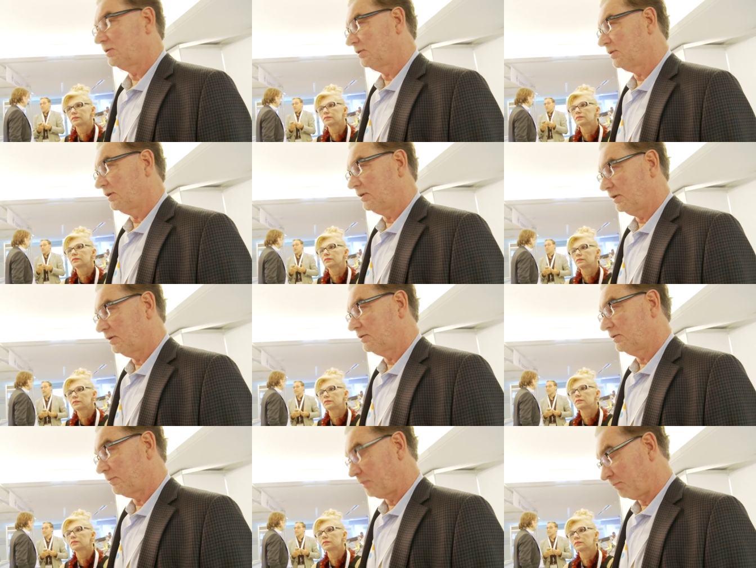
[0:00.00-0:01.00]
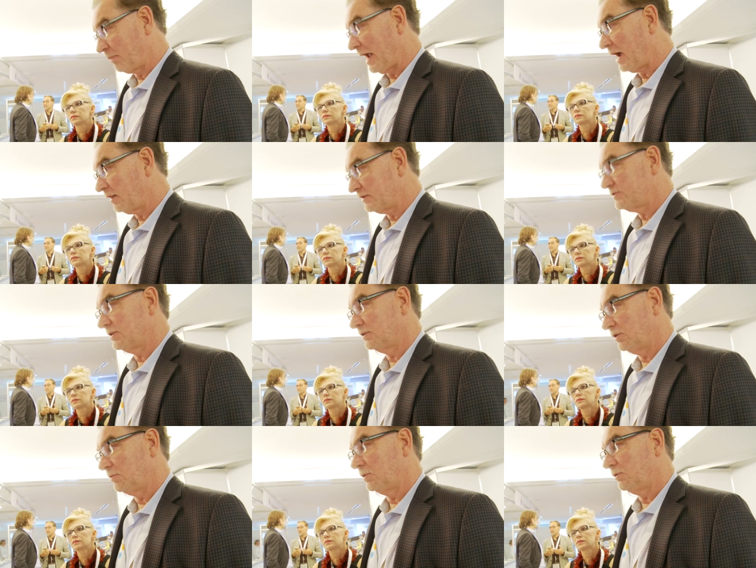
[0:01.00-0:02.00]
that they end up
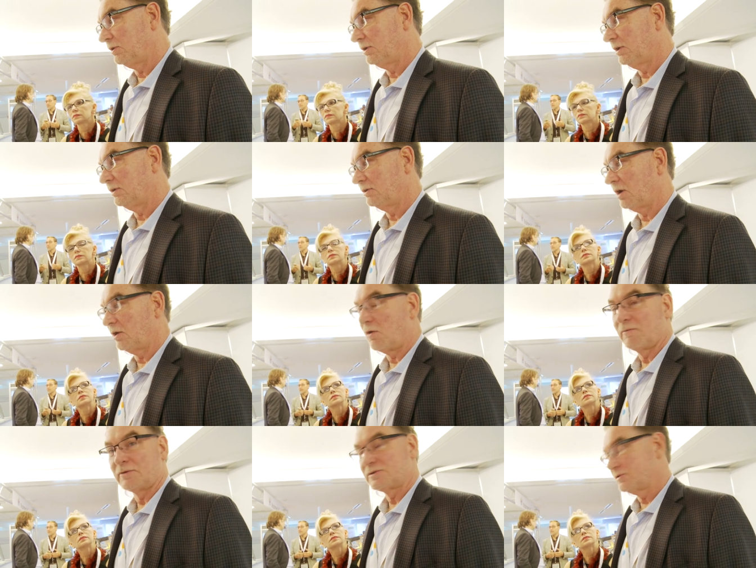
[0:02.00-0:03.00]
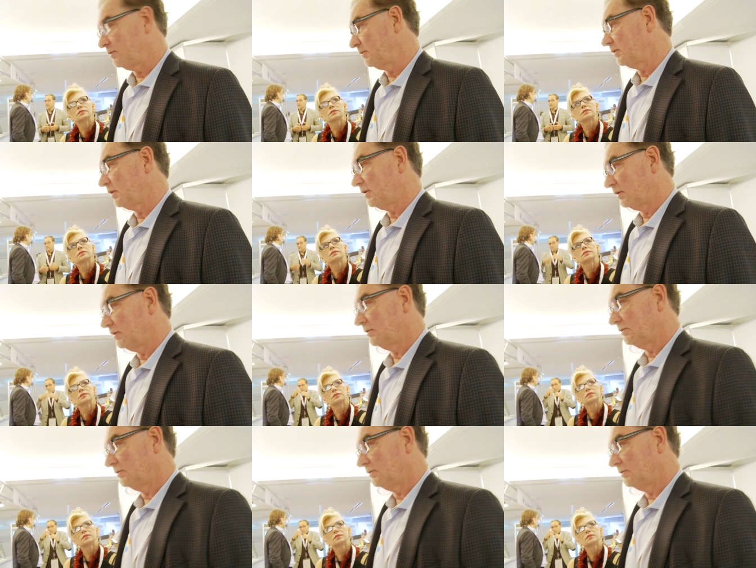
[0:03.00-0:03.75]
balancing the immunity and not overstimulating.